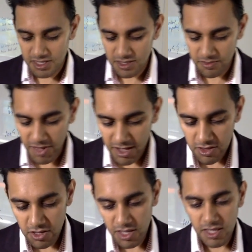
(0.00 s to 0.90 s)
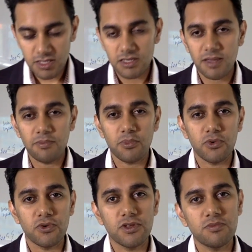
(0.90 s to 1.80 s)
And the backlog is
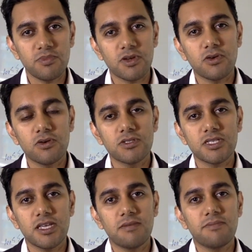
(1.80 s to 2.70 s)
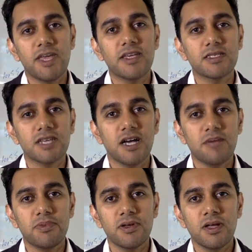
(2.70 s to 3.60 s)
important because it makes
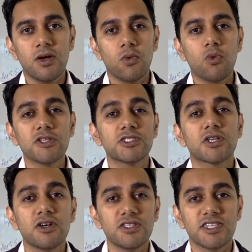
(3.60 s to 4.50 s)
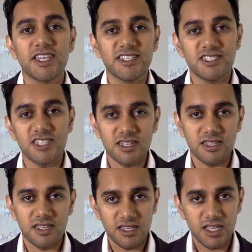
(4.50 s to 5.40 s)
up what's going to get done
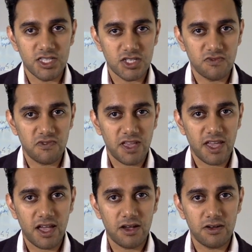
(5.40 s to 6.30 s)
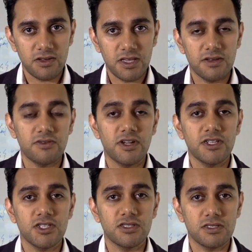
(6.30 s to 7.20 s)
in each of our
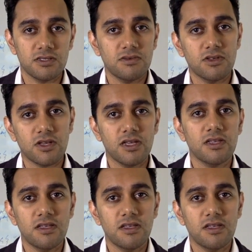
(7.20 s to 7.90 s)
iterations, okay?